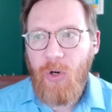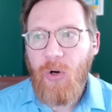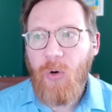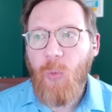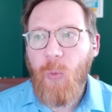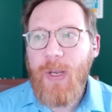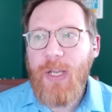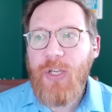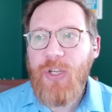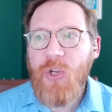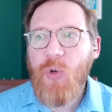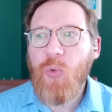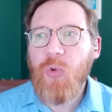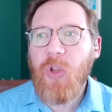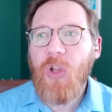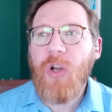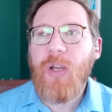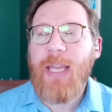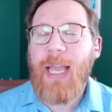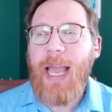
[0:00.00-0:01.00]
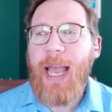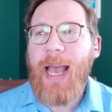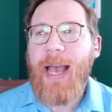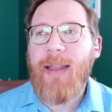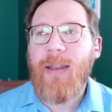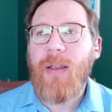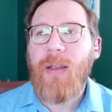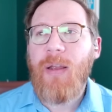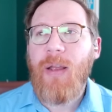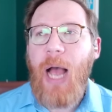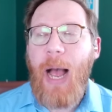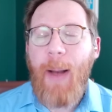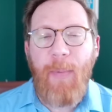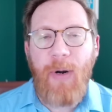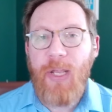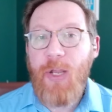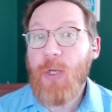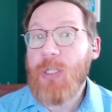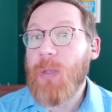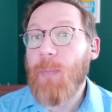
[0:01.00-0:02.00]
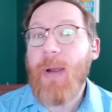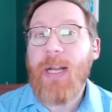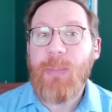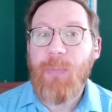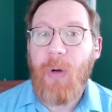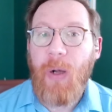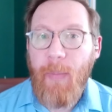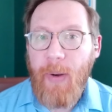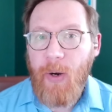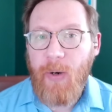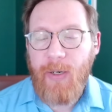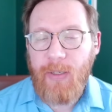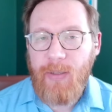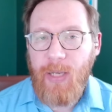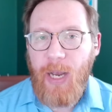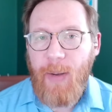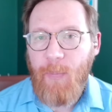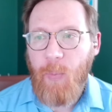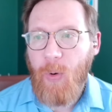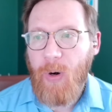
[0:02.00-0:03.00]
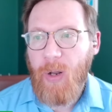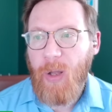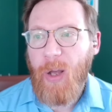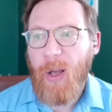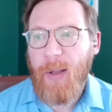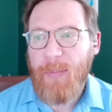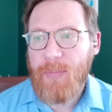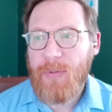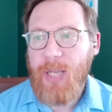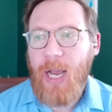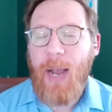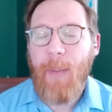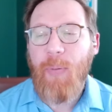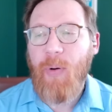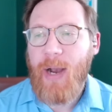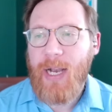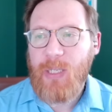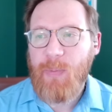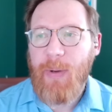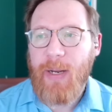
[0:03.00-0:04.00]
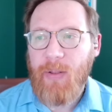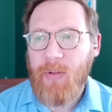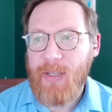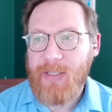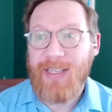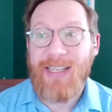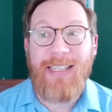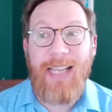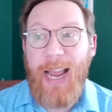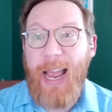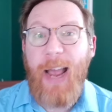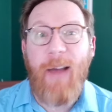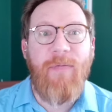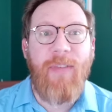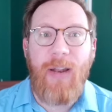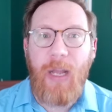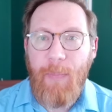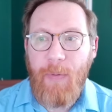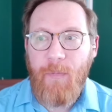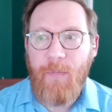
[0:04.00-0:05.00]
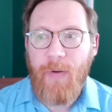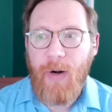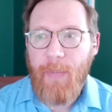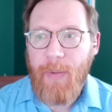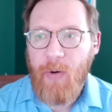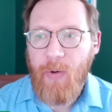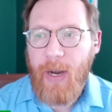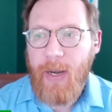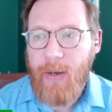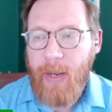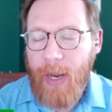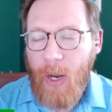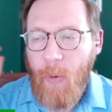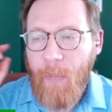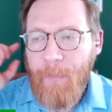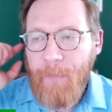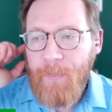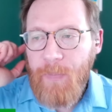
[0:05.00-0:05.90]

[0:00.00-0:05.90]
When you look at, I'm going to use the Baseball America top prospect list because I have that up in front of me right now.